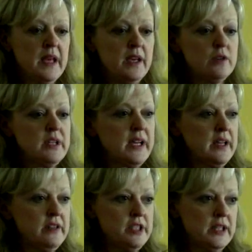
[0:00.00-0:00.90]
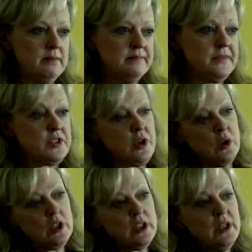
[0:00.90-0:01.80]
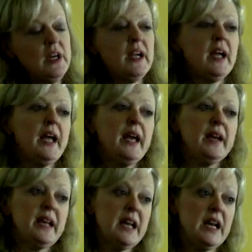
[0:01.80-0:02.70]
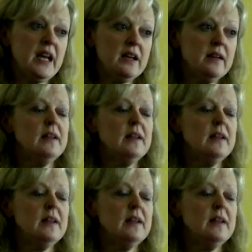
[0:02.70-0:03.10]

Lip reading: Ecotech Energy, solar and heating.